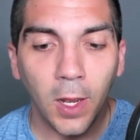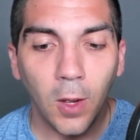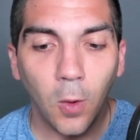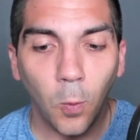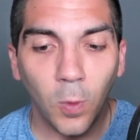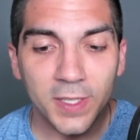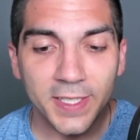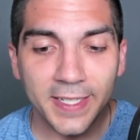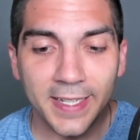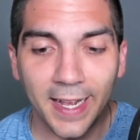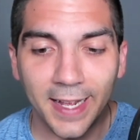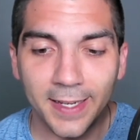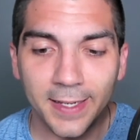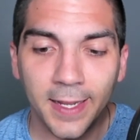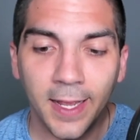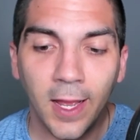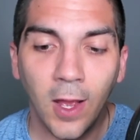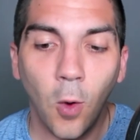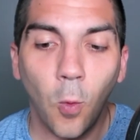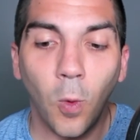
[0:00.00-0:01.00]
Once again,
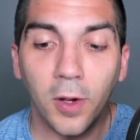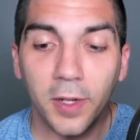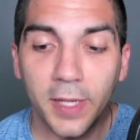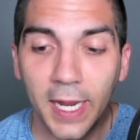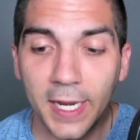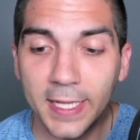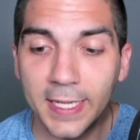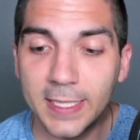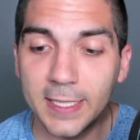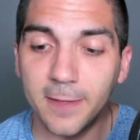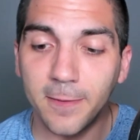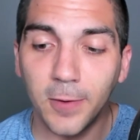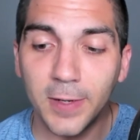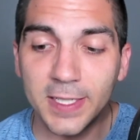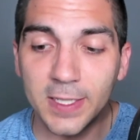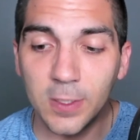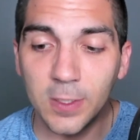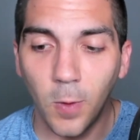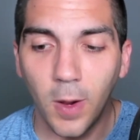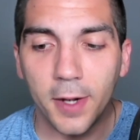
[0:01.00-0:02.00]
while getting into the
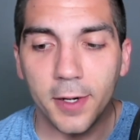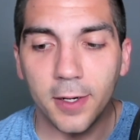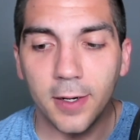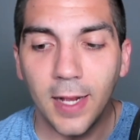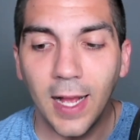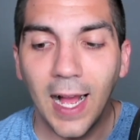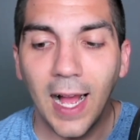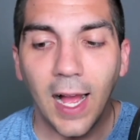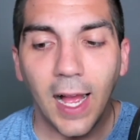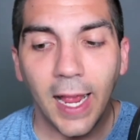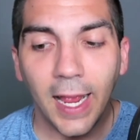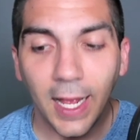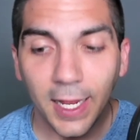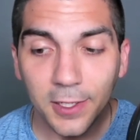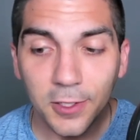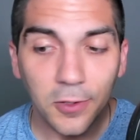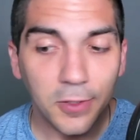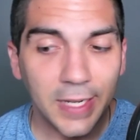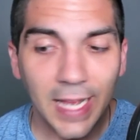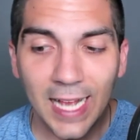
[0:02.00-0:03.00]
freezing water, I had
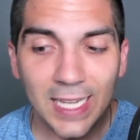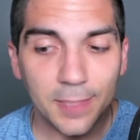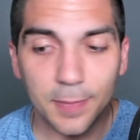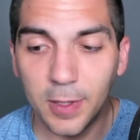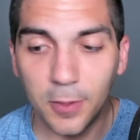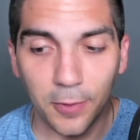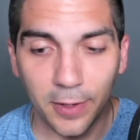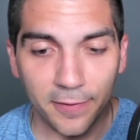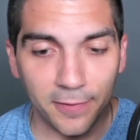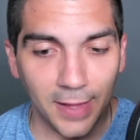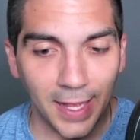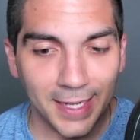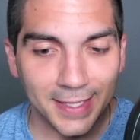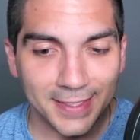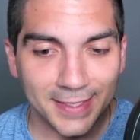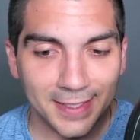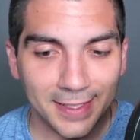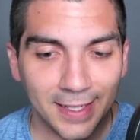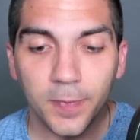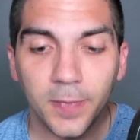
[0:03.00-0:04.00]
no gasping
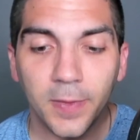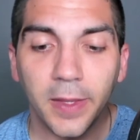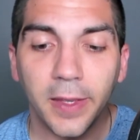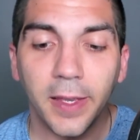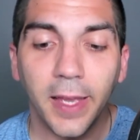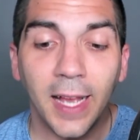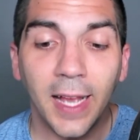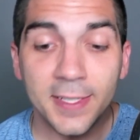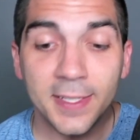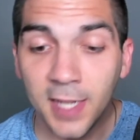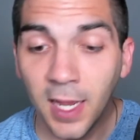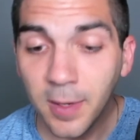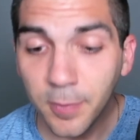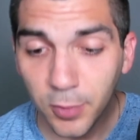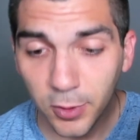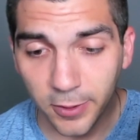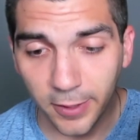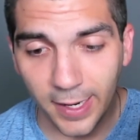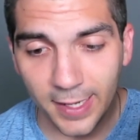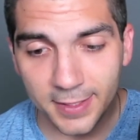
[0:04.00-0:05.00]
reflex. As time
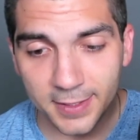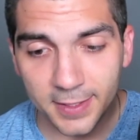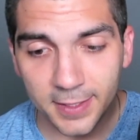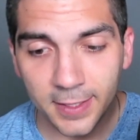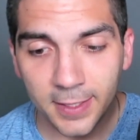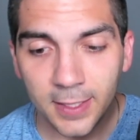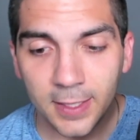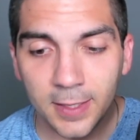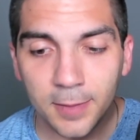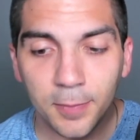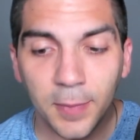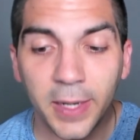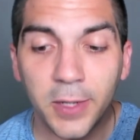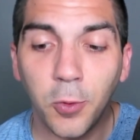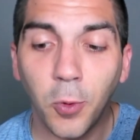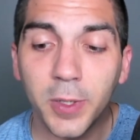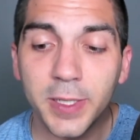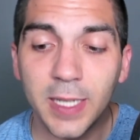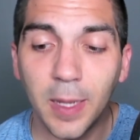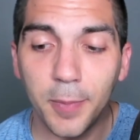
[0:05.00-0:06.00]
progressed, my
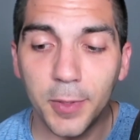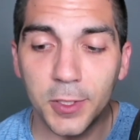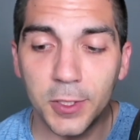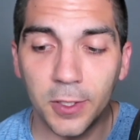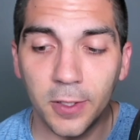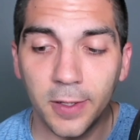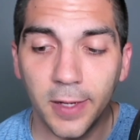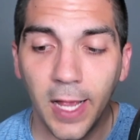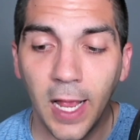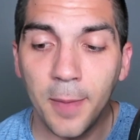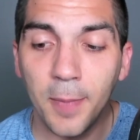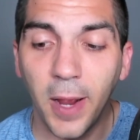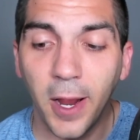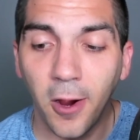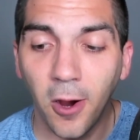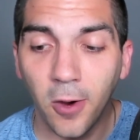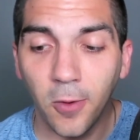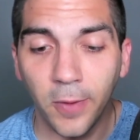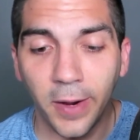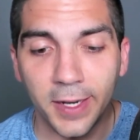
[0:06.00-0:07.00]
core temperature and my
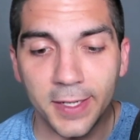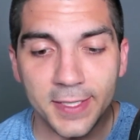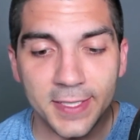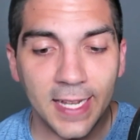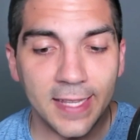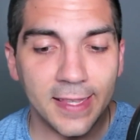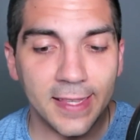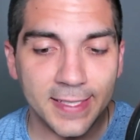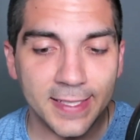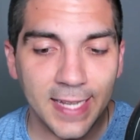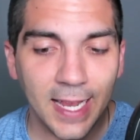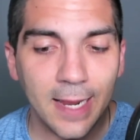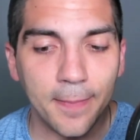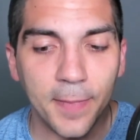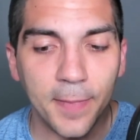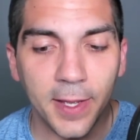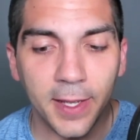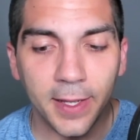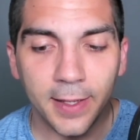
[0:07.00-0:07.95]
heart rate stayed the same.